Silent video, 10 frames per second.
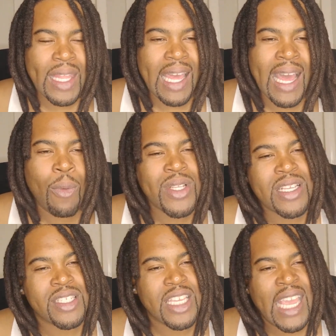I wasn't
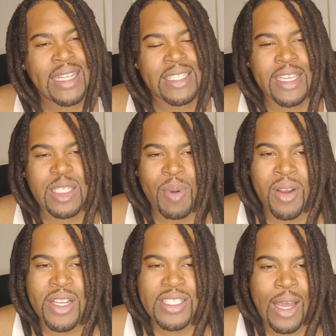scared to
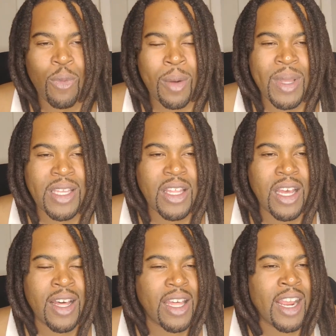experience that woman.
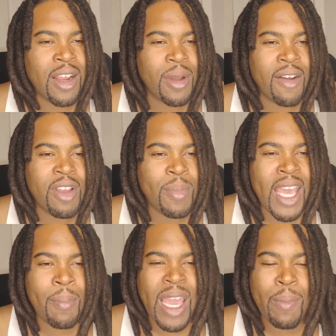Every man
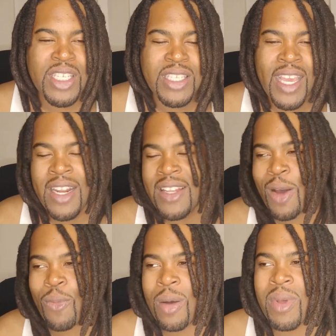might be scared of that
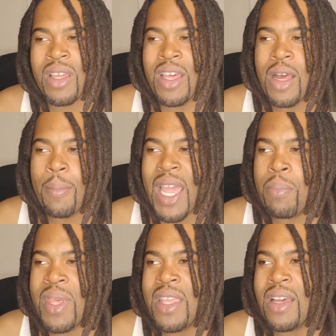woman, might
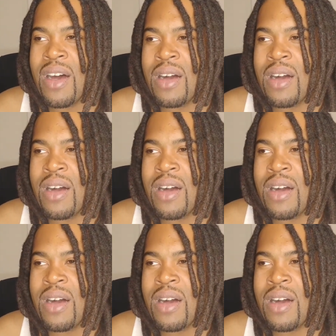be